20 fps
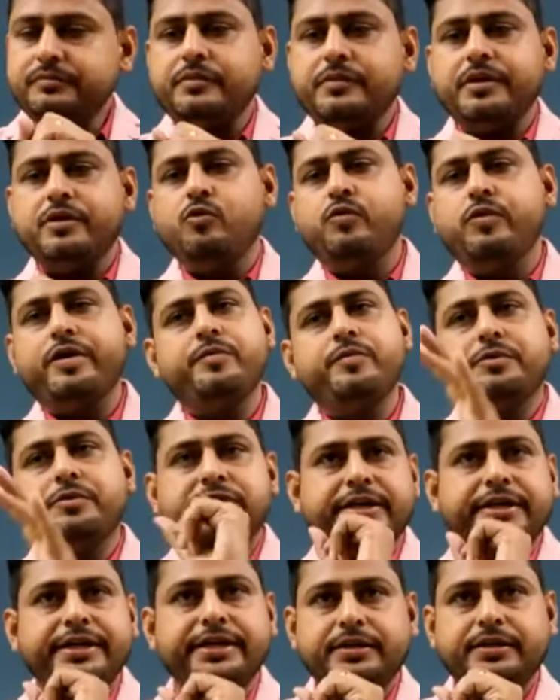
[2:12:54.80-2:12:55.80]
One
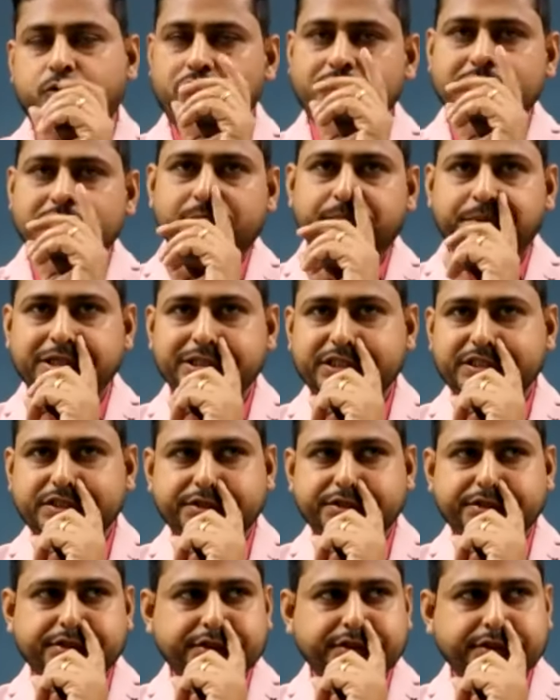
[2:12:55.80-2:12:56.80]
website, for example,
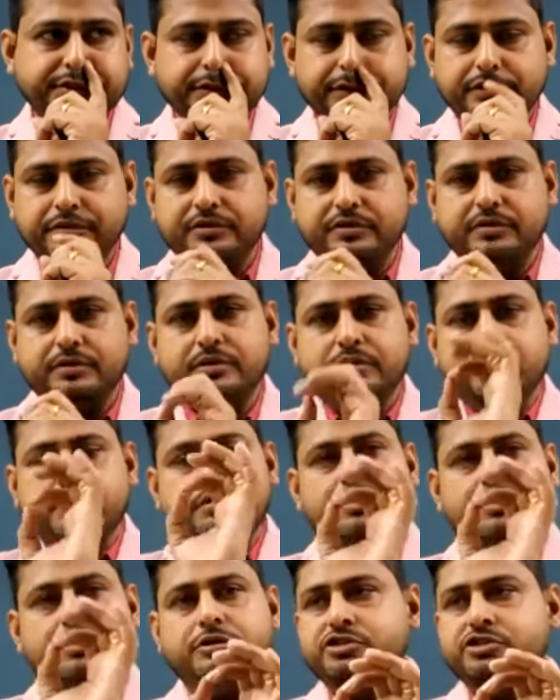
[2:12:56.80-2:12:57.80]

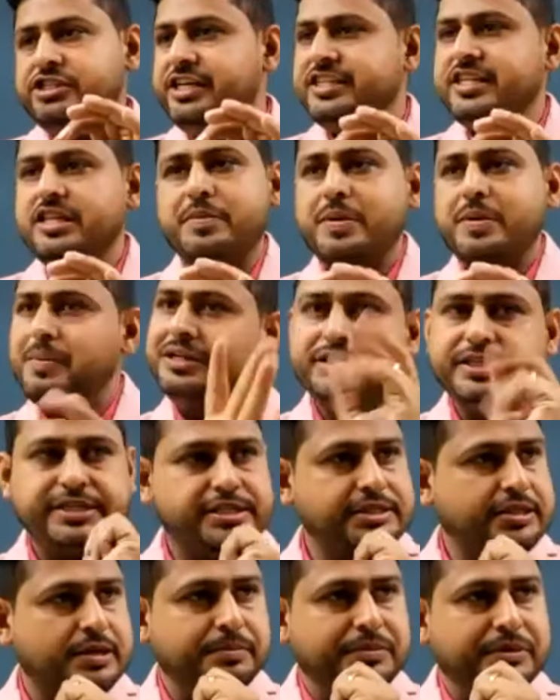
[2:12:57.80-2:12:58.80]
Southern Payment
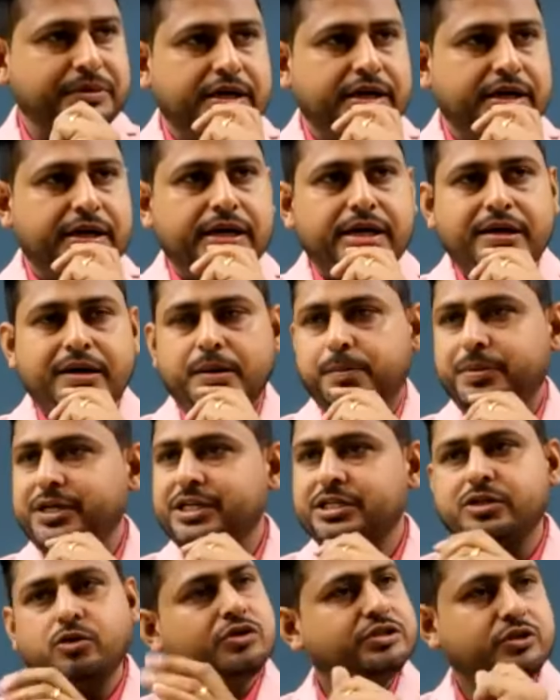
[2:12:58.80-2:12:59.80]
System, based
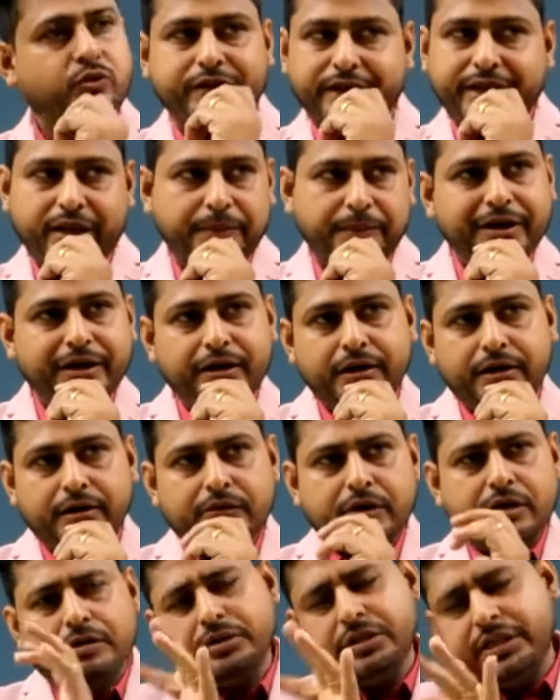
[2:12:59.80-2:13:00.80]
out of Saudi Arabia,
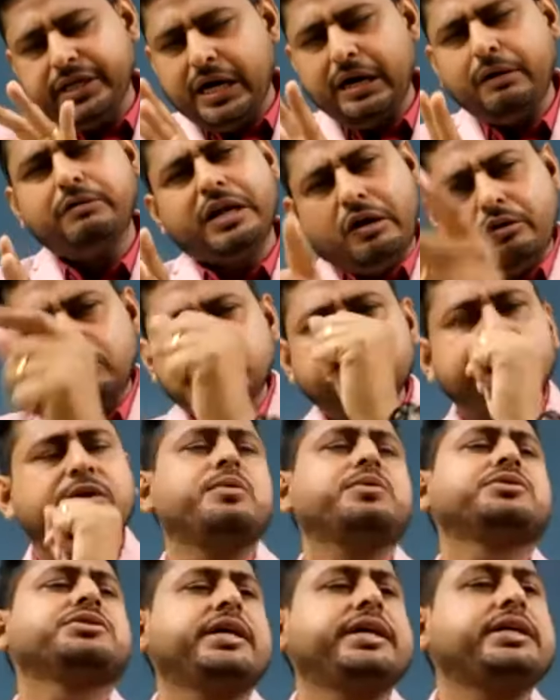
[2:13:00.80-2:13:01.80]
they have launched their
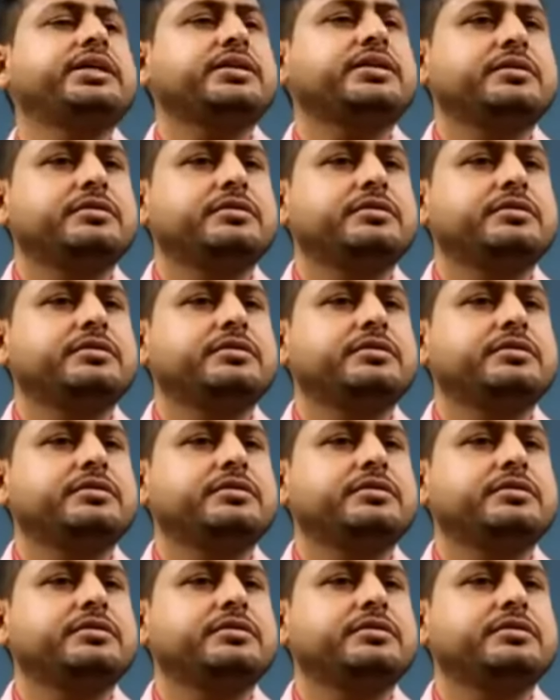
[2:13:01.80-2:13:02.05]
website.